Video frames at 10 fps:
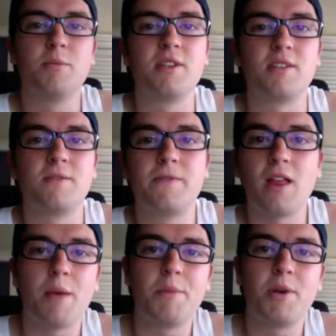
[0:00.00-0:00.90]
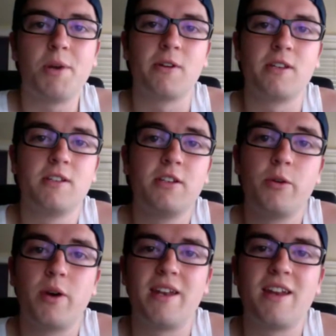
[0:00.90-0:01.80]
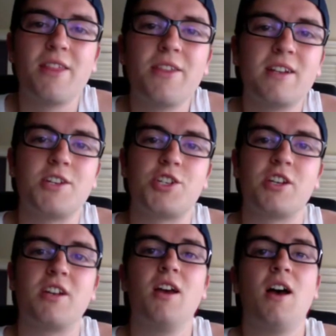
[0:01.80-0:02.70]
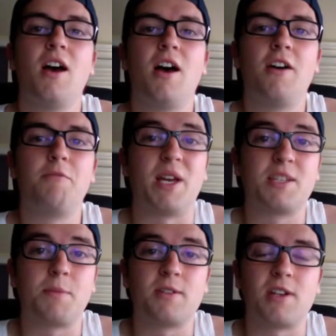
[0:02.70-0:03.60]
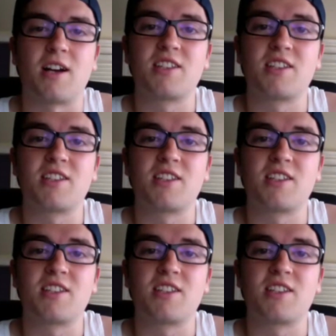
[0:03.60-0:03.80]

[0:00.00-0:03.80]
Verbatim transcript: this is Phil Ebner bringing you another edition of Baseball Talk's